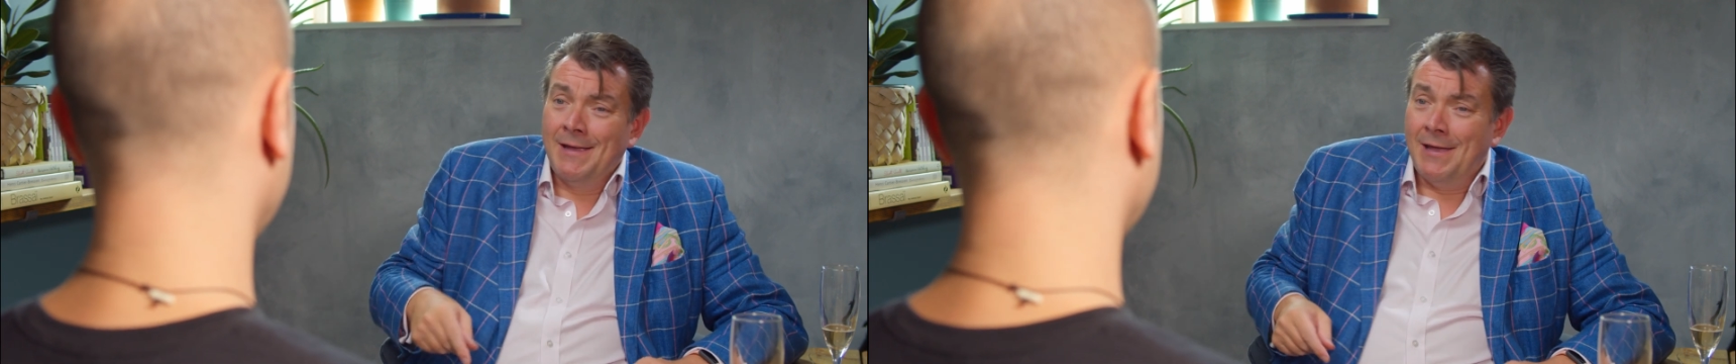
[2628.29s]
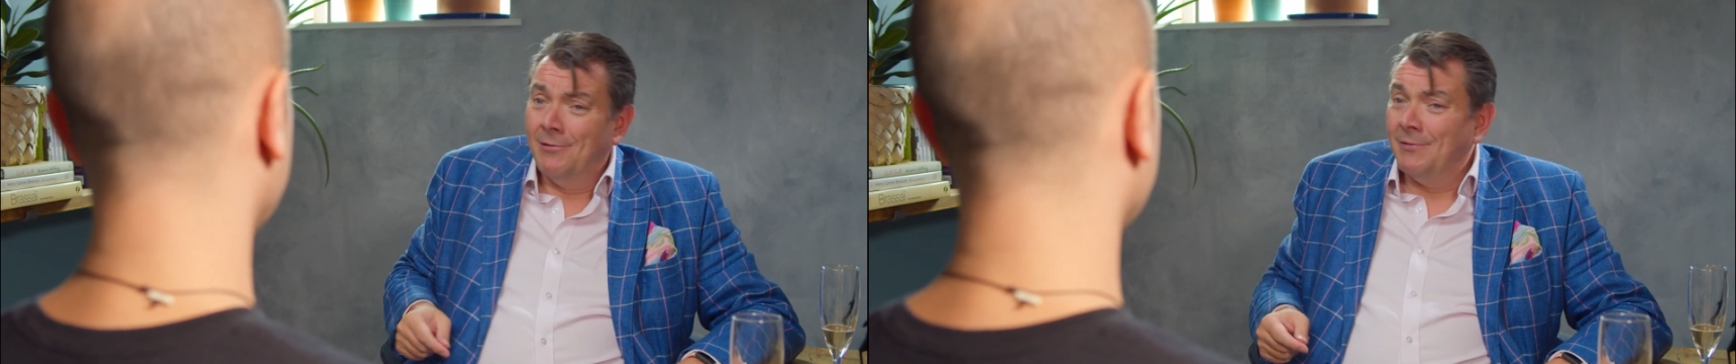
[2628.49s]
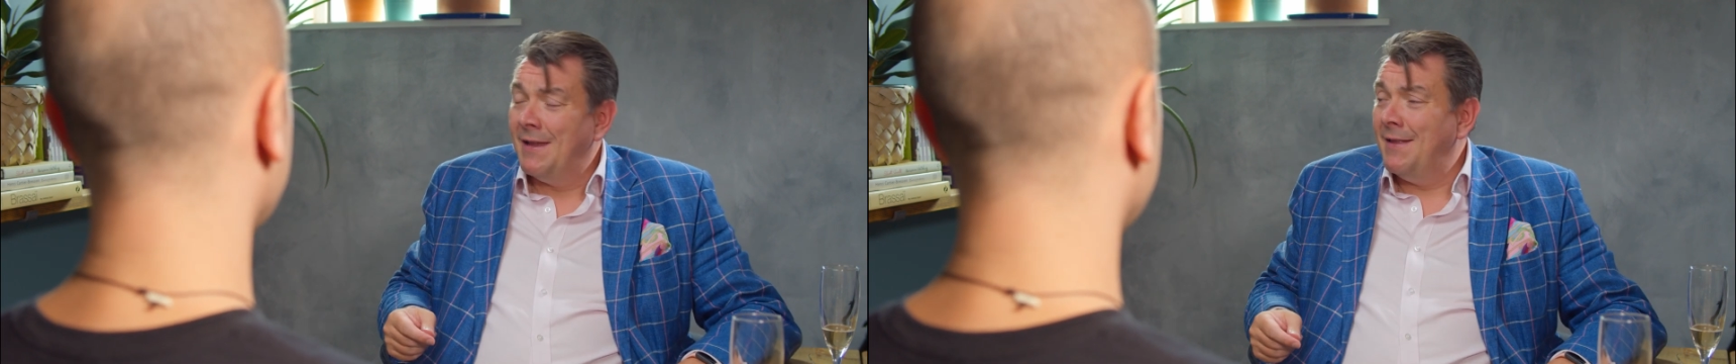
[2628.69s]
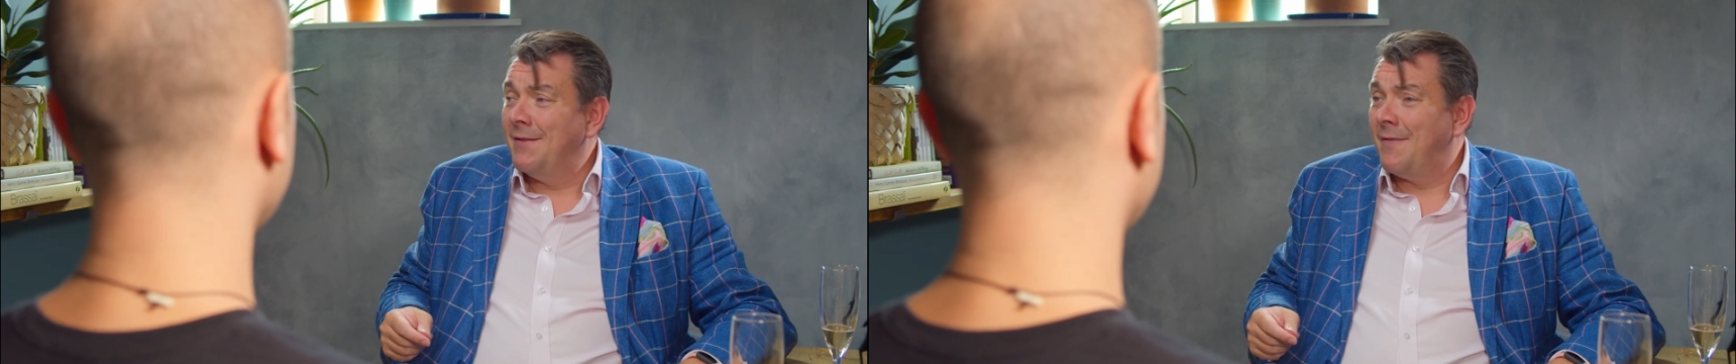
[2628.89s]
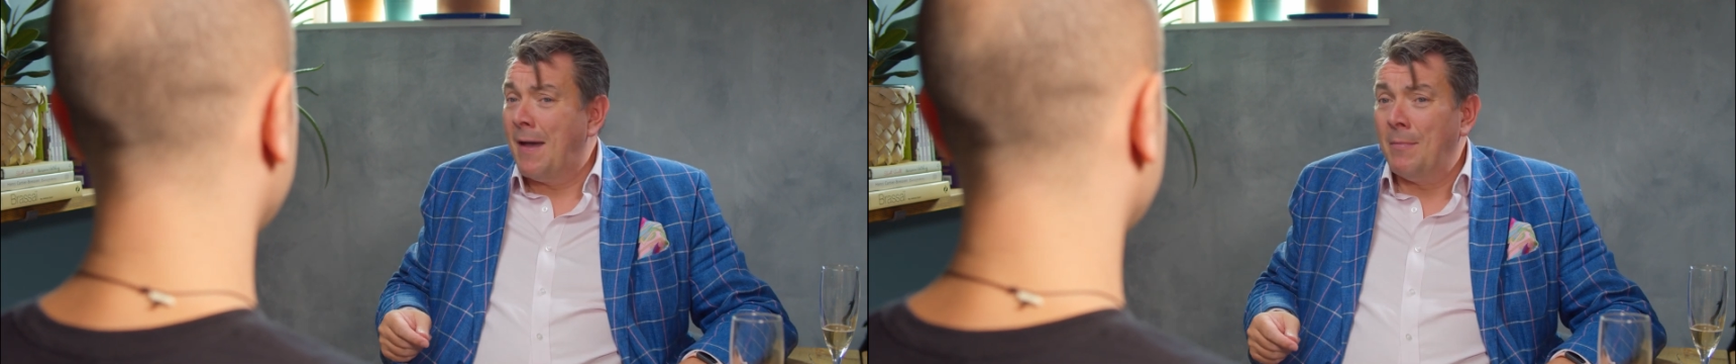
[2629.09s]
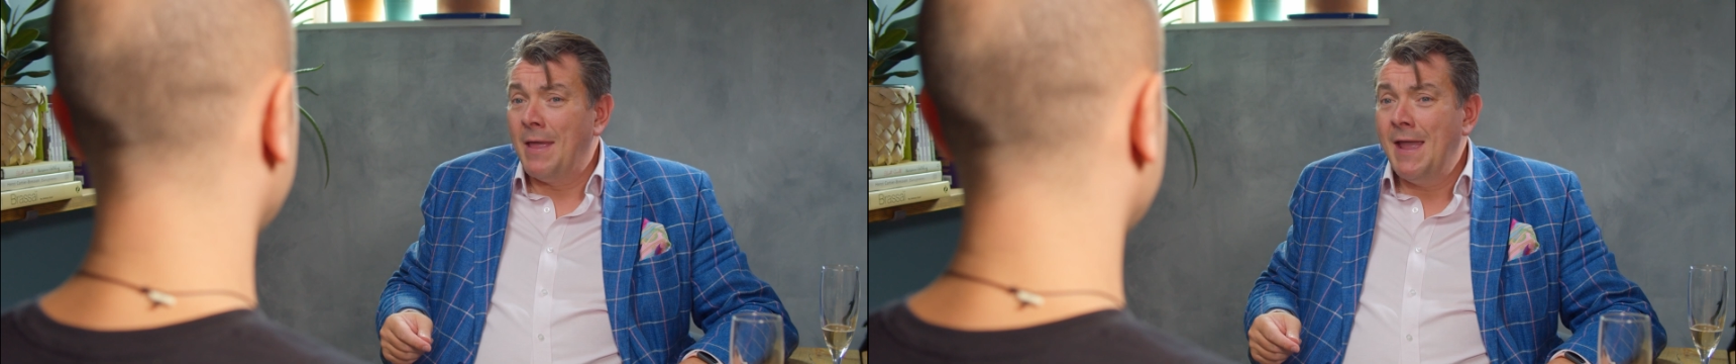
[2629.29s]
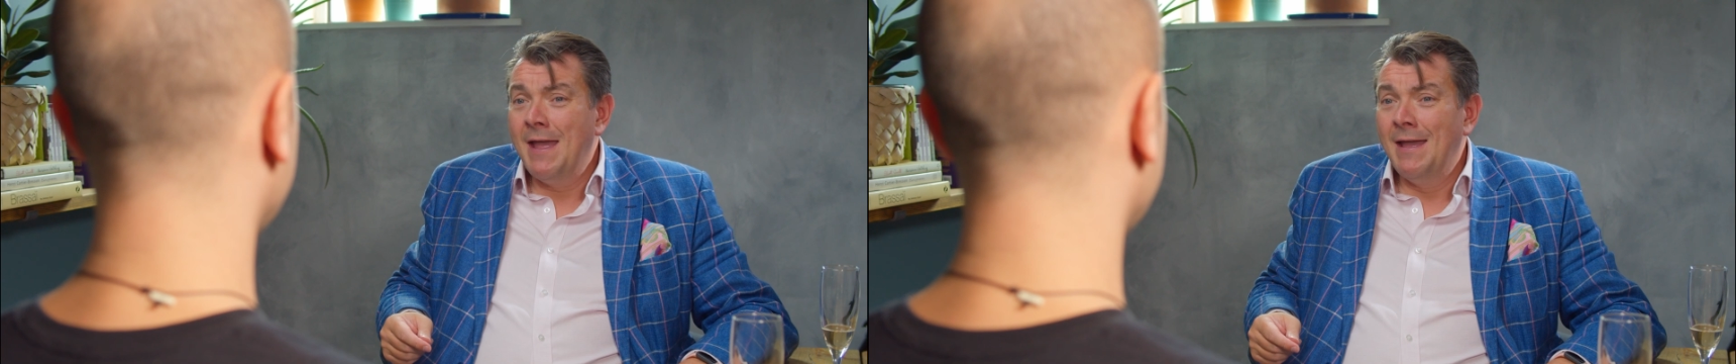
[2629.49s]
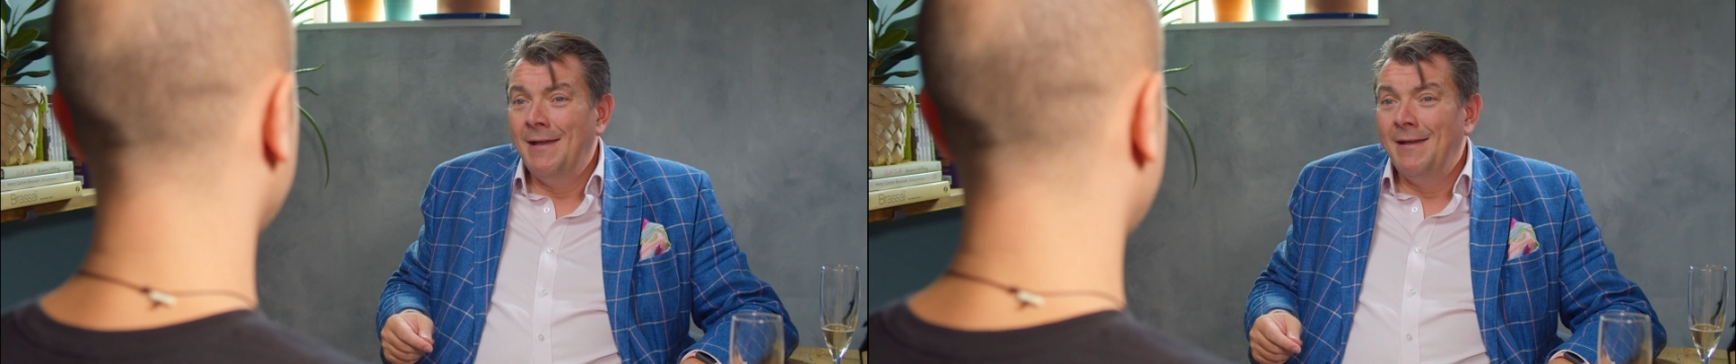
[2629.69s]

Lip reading: killed his family,